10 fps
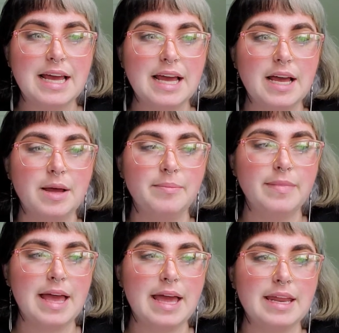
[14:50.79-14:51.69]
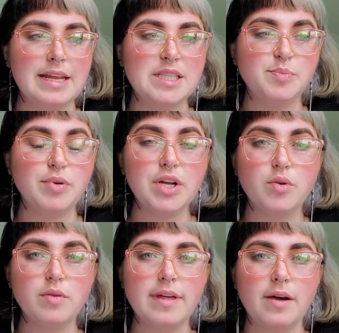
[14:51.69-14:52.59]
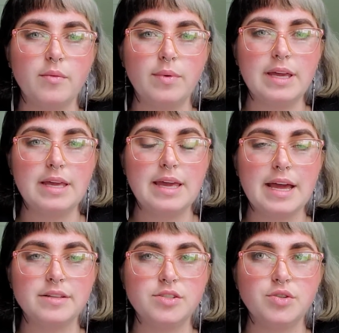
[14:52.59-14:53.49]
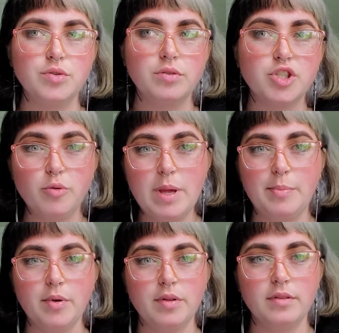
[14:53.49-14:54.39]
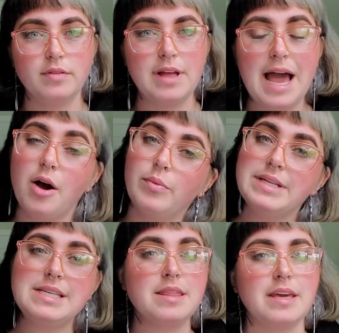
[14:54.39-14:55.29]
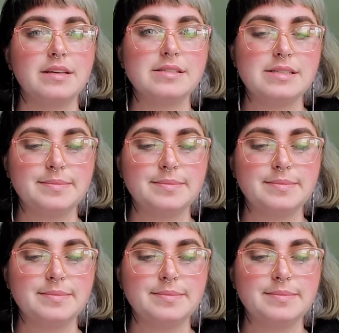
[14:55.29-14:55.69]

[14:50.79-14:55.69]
And it's pretty cool that we get to show people how we see things.